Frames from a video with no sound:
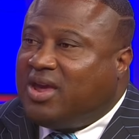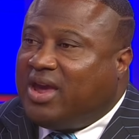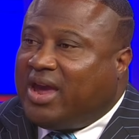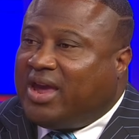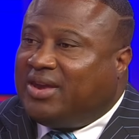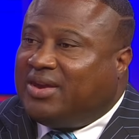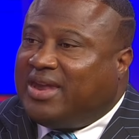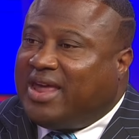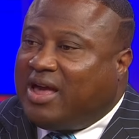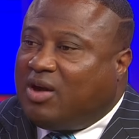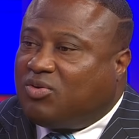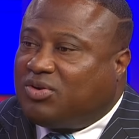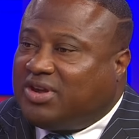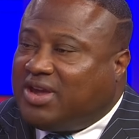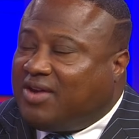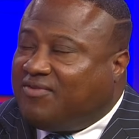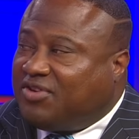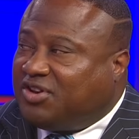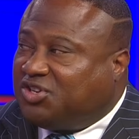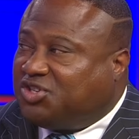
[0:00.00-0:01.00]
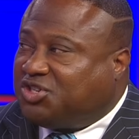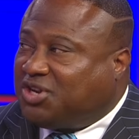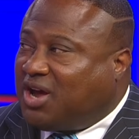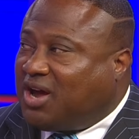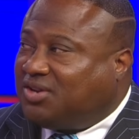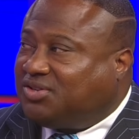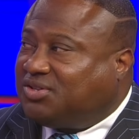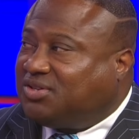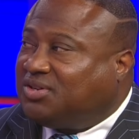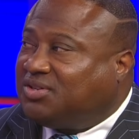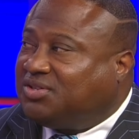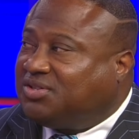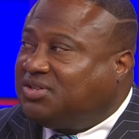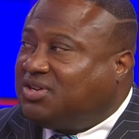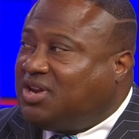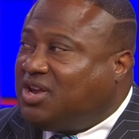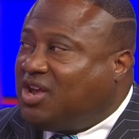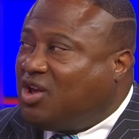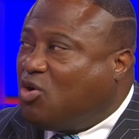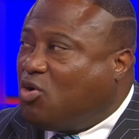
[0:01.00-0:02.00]
And now Kevin Johnson, the
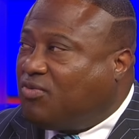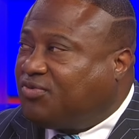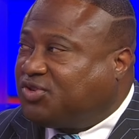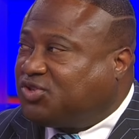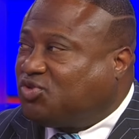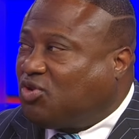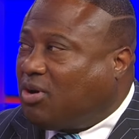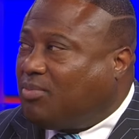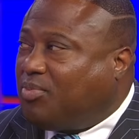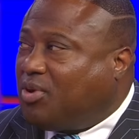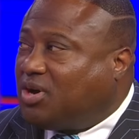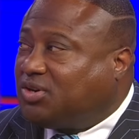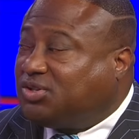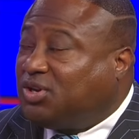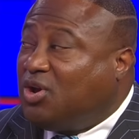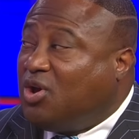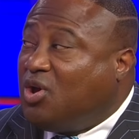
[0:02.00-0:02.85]
CEO of Starbucks,